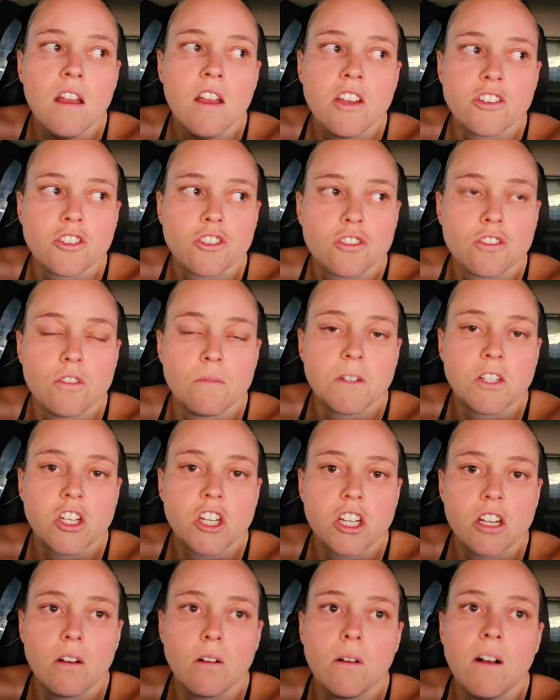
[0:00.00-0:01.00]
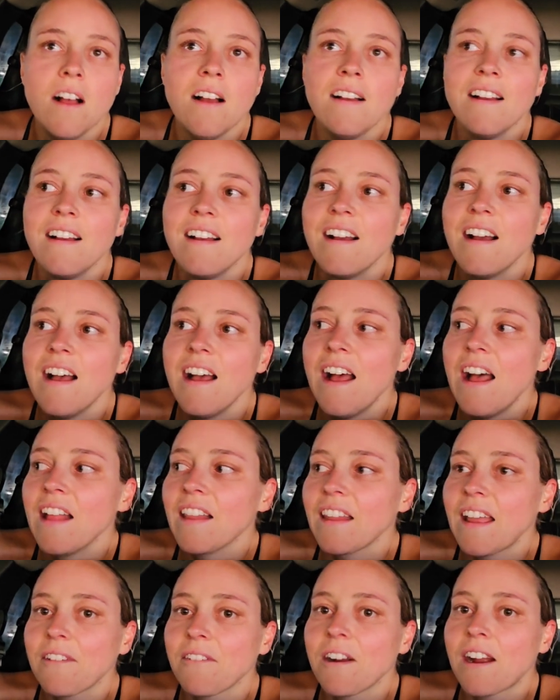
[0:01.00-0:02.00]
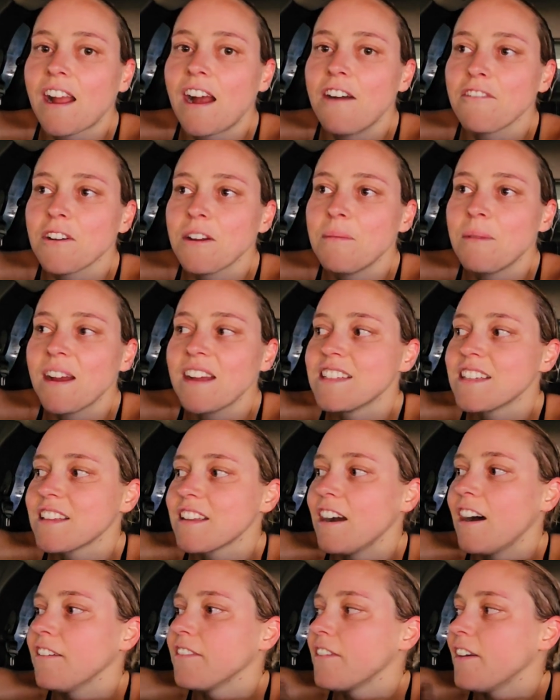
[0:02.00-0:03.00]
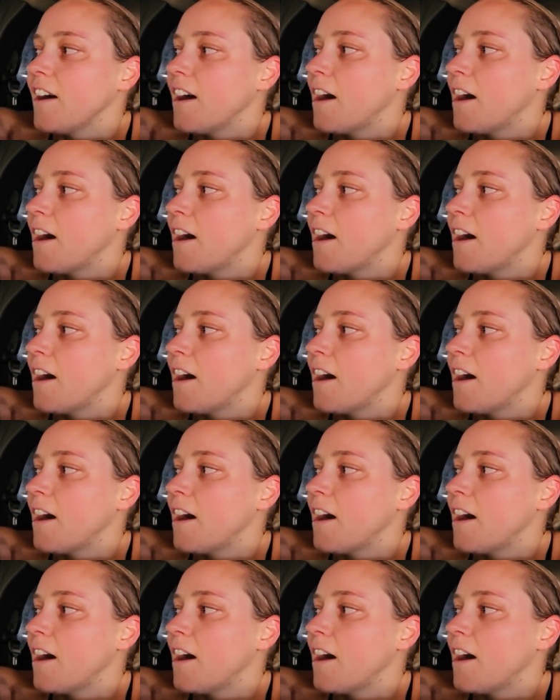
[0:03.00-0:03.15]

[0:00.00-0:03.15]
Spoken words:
super chill, like recovery based stuff.